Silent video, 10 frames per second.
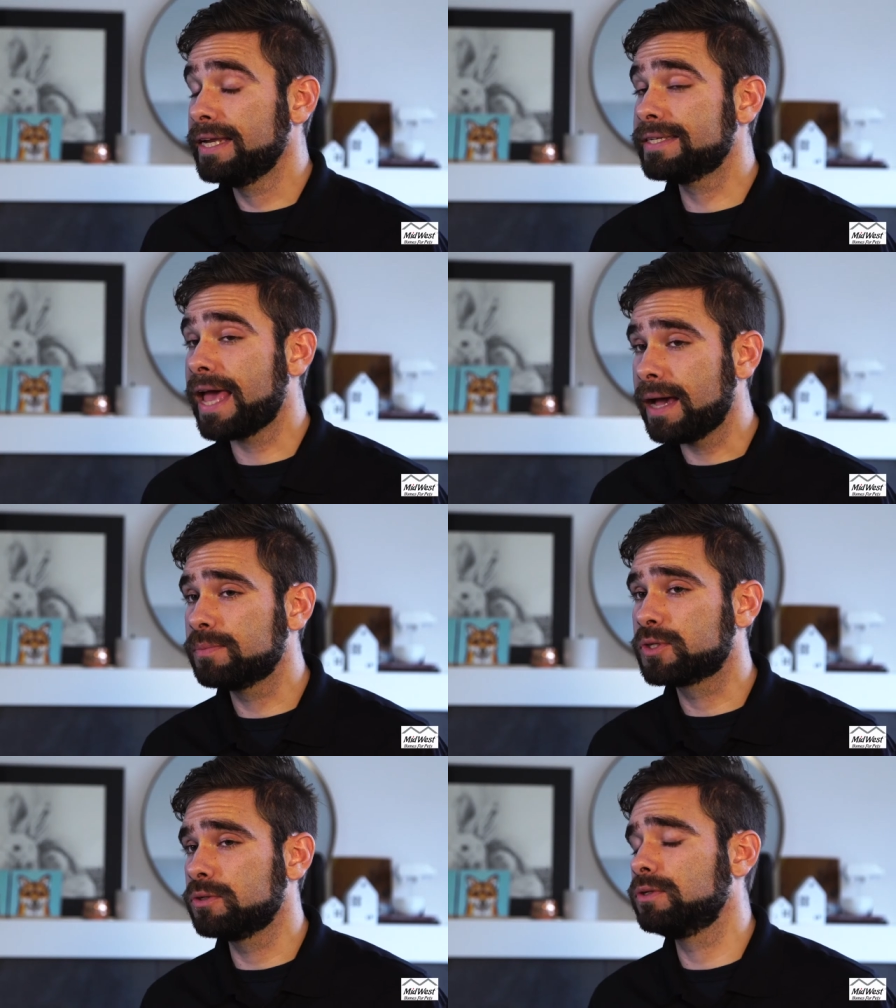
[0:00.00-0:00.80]
It is
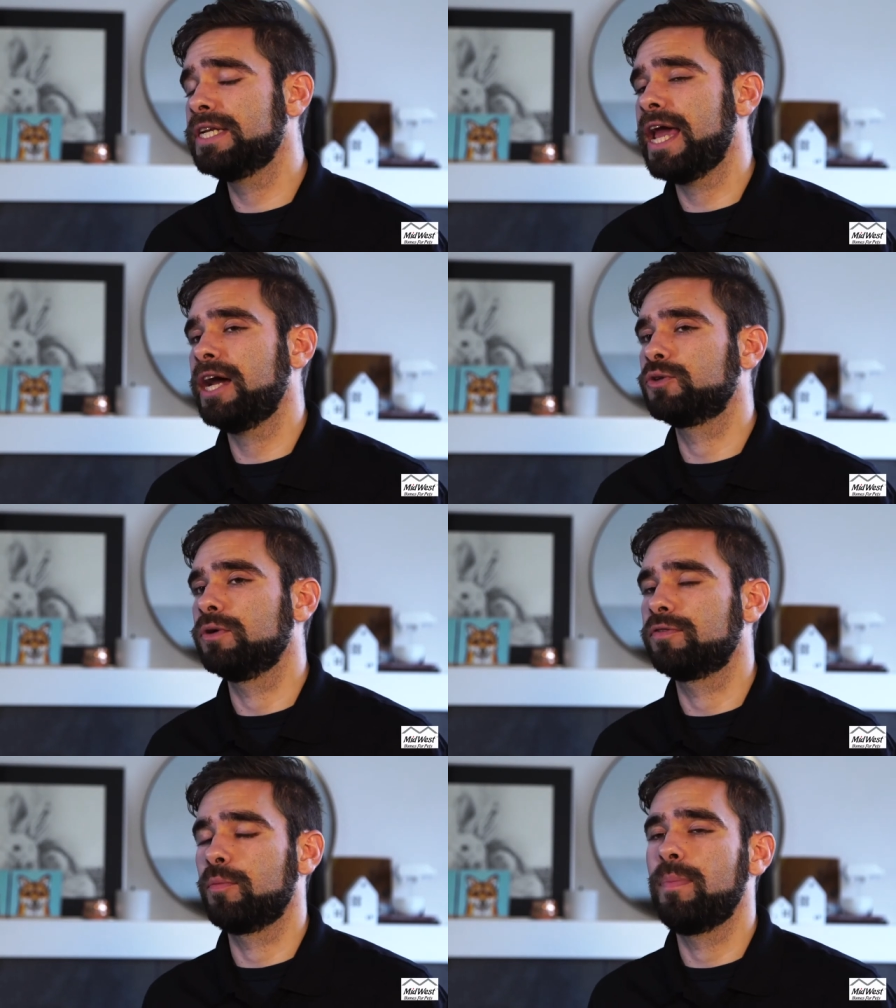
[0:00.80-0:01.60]
absolutely
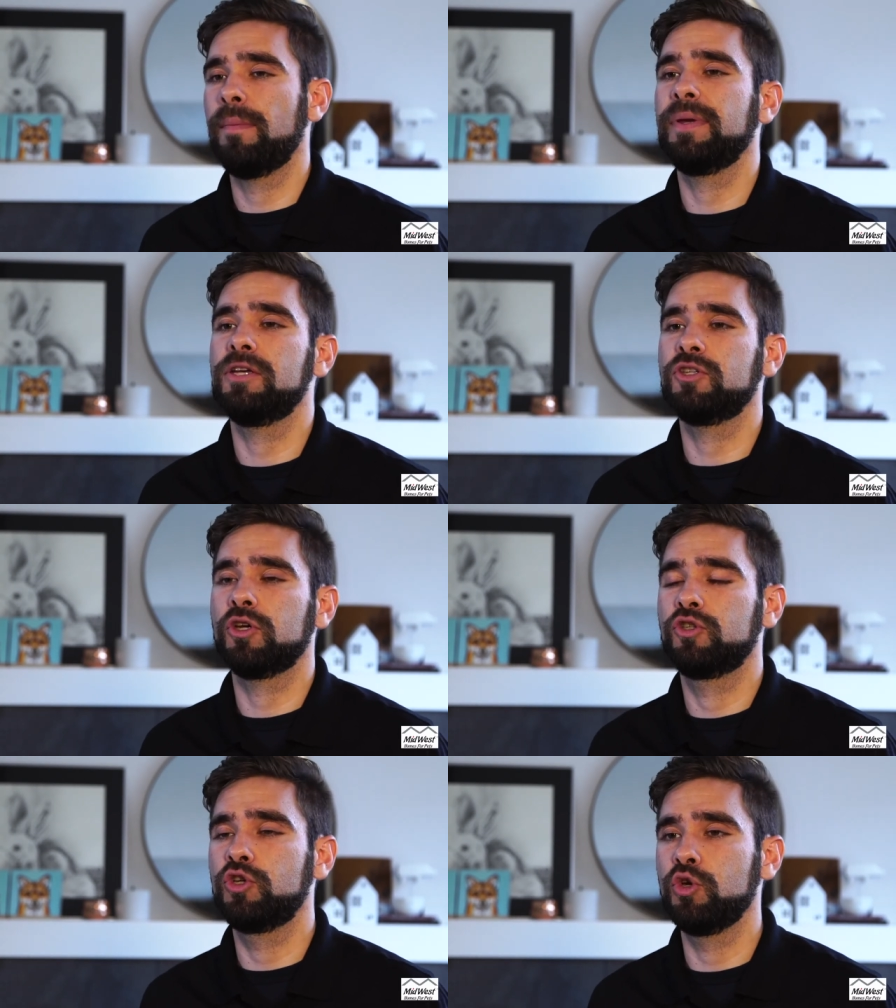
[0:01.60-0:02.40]
natural for
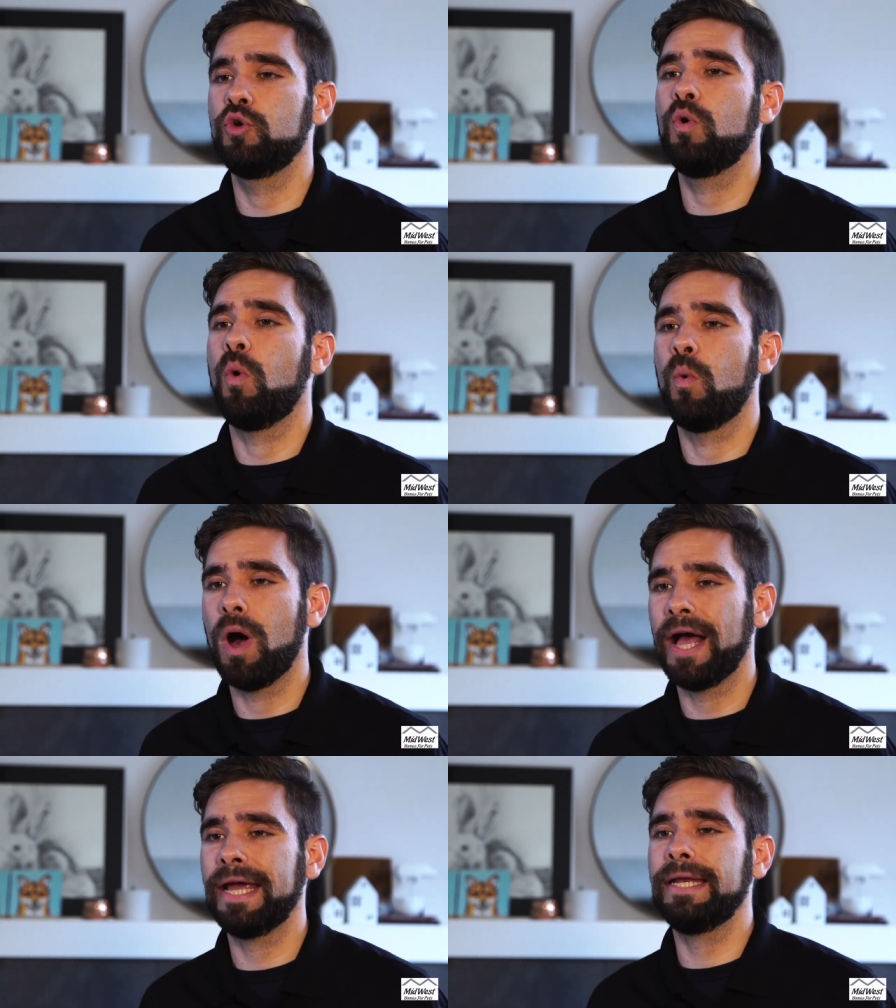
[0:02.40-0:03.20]
puppies to
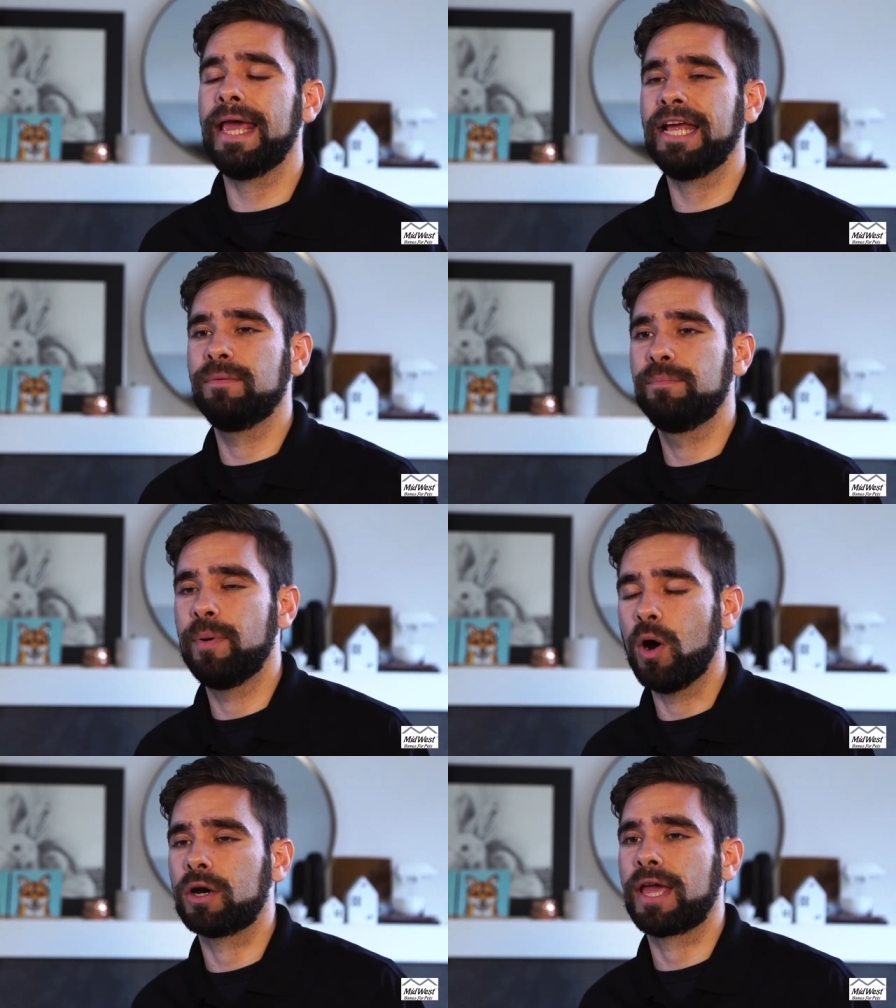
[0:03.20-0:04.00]
whine and
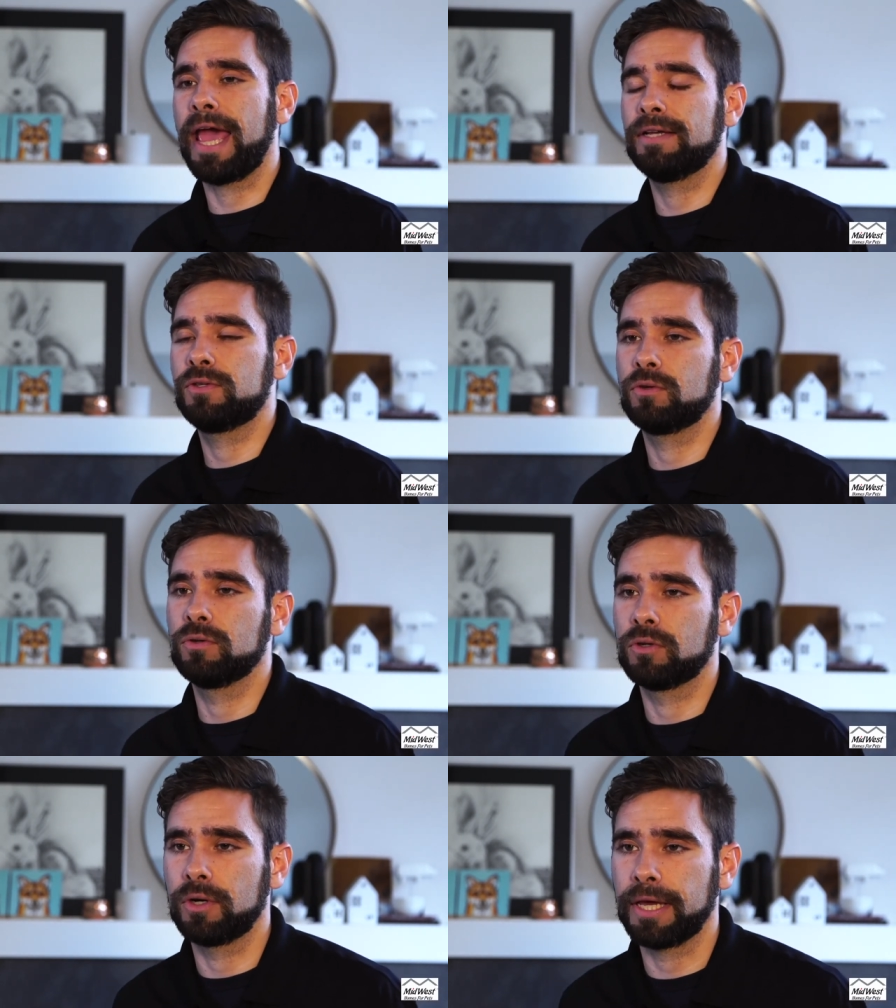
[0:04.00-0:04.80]
bark as they're
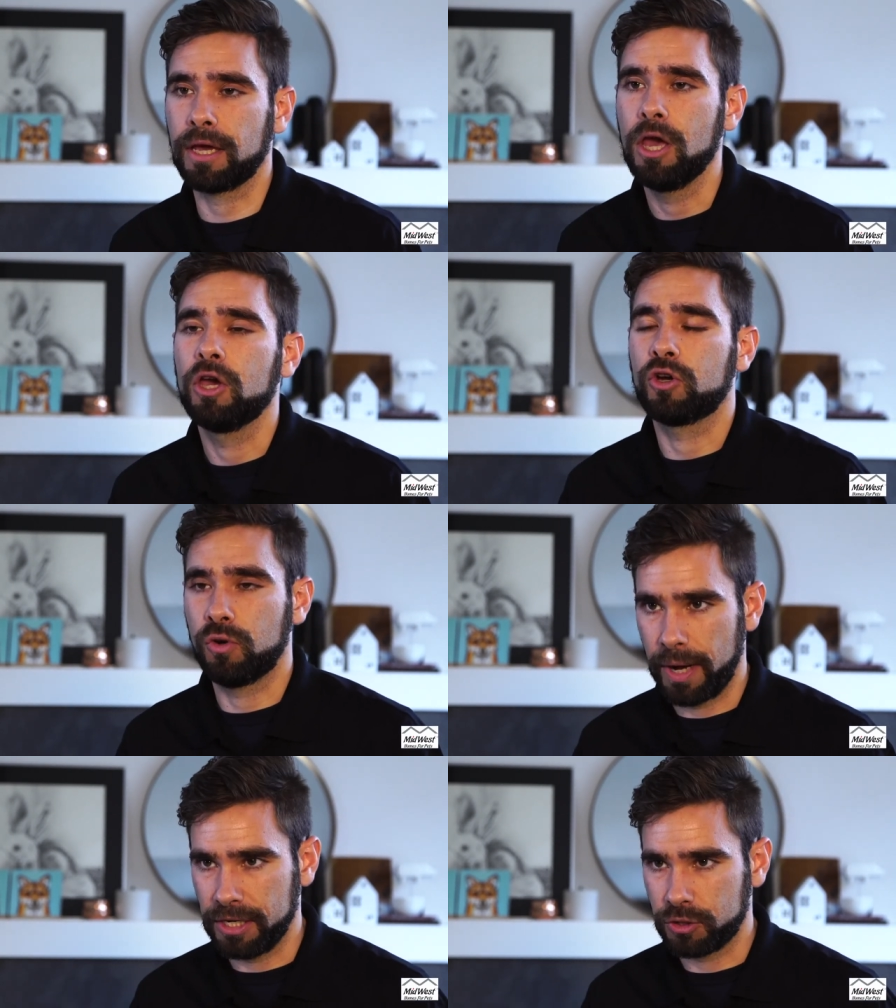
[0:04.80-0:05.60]
learning
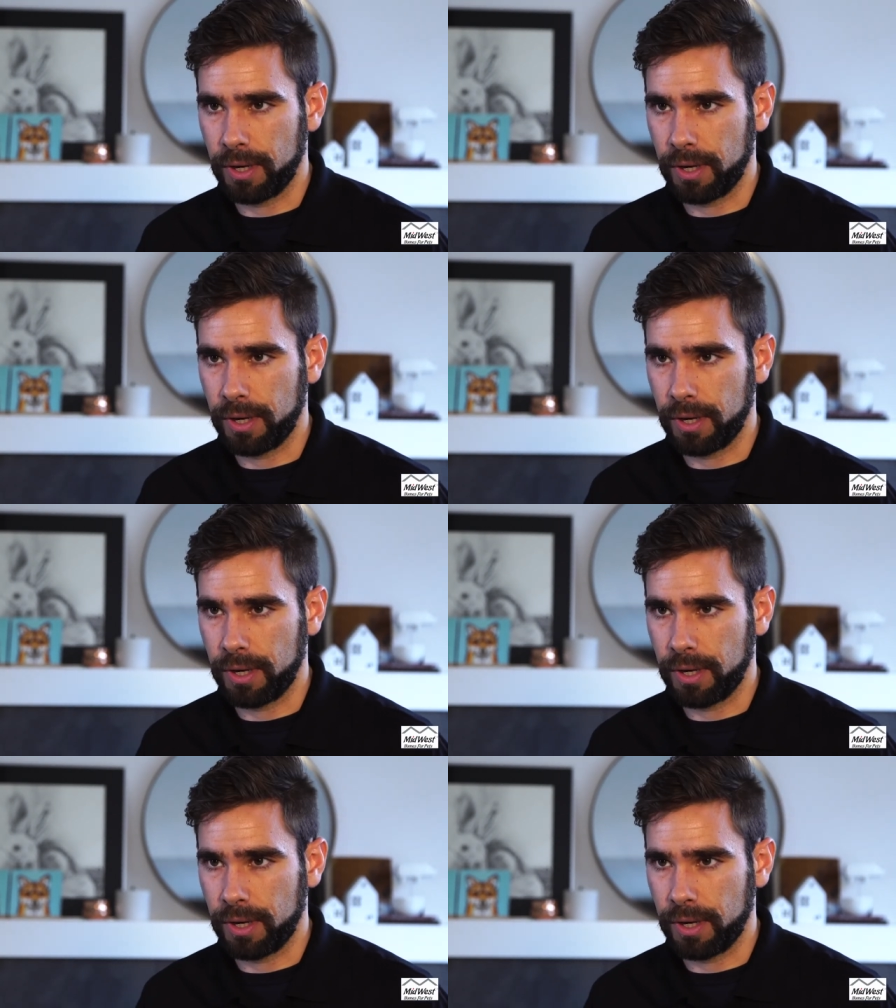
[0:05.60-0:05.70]
crate